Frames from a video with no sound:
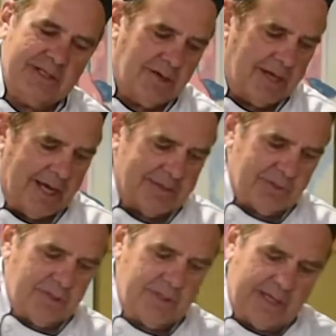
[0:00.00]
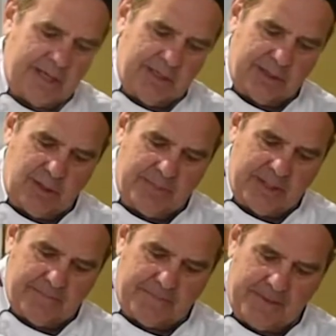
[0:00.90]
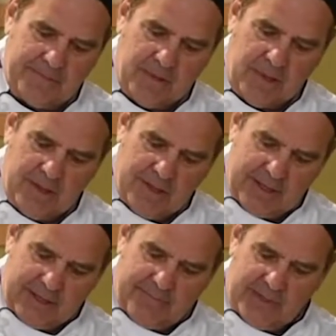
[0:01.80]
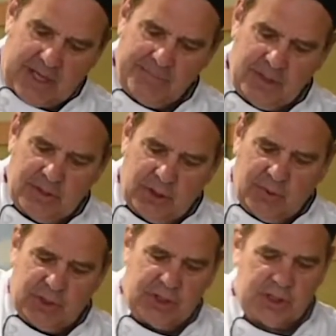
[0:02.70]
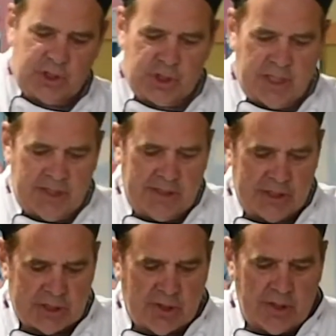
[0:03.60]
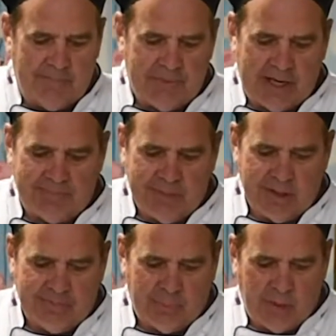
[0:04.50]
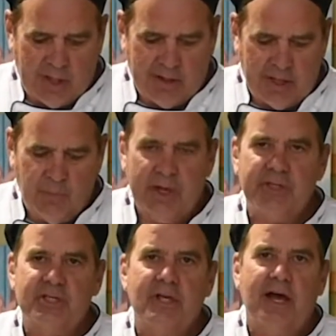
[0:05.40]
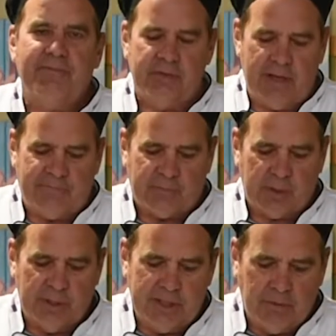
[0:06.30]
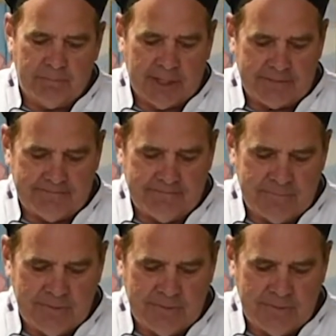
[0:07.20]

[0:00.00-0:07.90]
a little hot, turn it down a little bit. What I'm going to do is just gently stir up that mirepoix. I want it to soften up for a little bit.